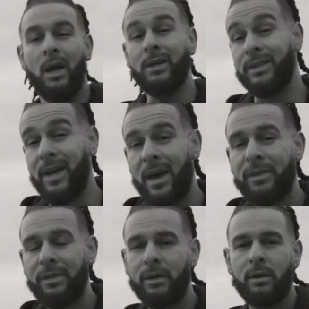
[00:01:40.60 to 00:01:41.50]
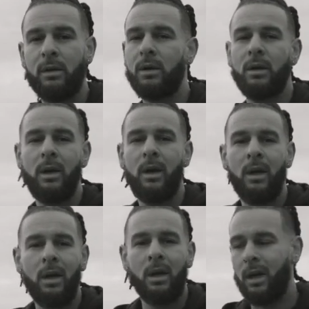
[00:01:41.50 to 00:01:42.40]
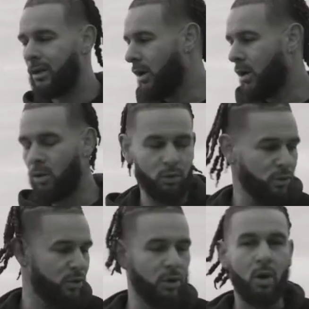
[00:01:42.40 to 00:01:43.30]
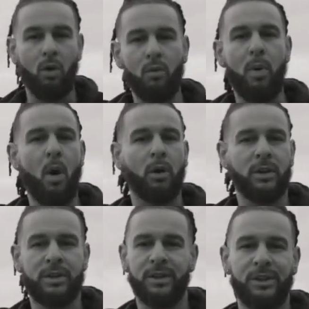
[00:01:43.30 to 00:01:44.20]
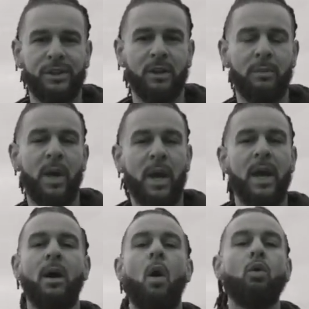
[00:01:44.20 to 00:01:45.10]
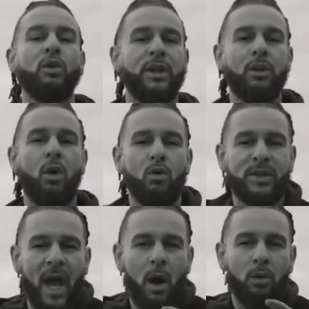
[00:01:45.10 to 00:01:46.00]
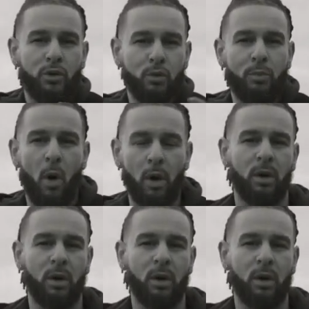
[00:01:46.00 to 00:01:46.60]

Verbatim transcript: And death, it knows no partisanship. It only knows how to part a